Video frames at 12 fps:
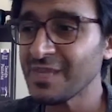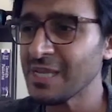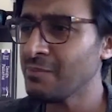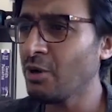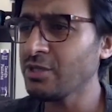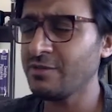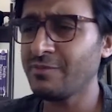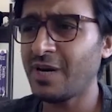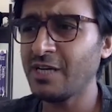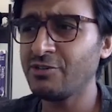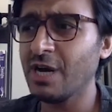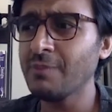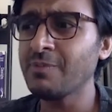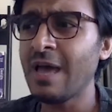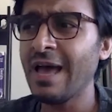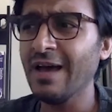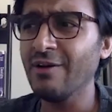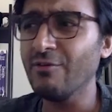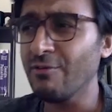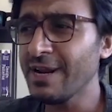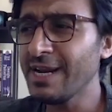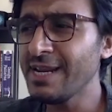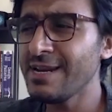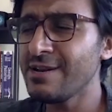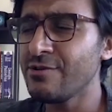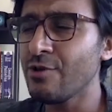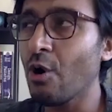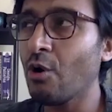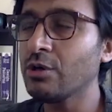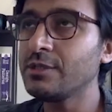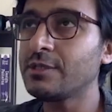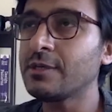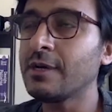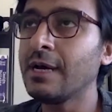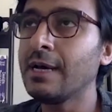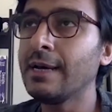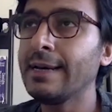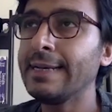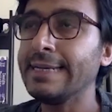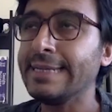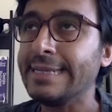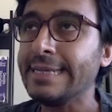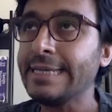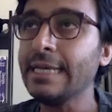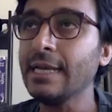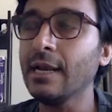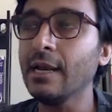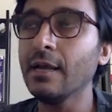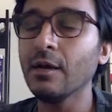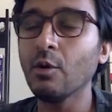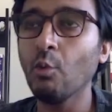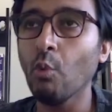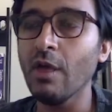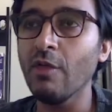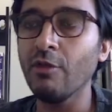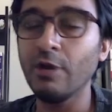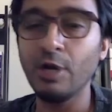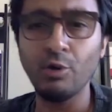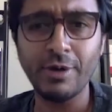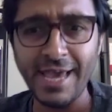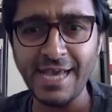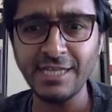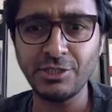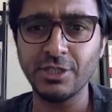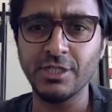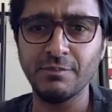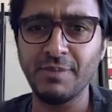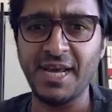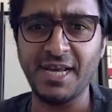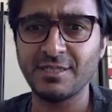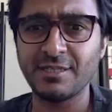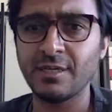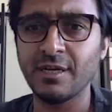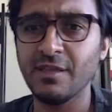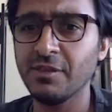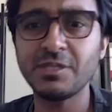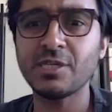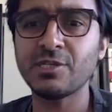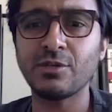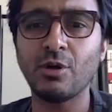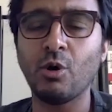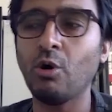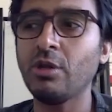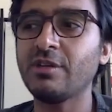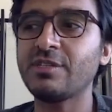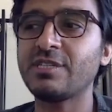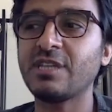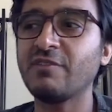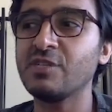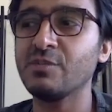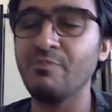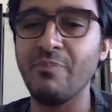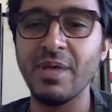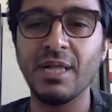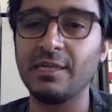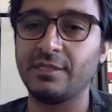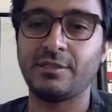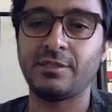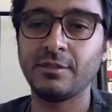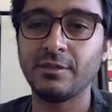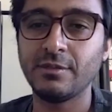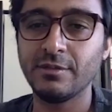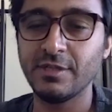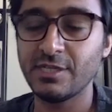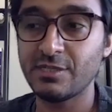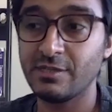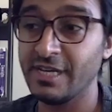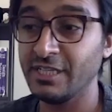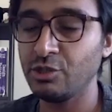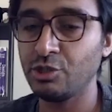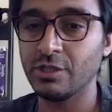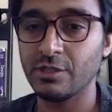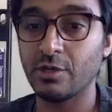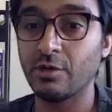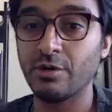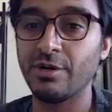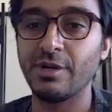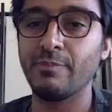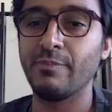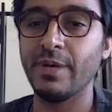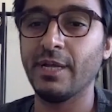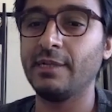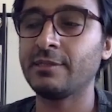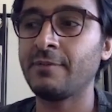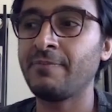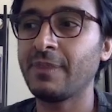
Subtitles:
Most of my job really don't deal with location based. This is all the stuff is built. These engines are already built.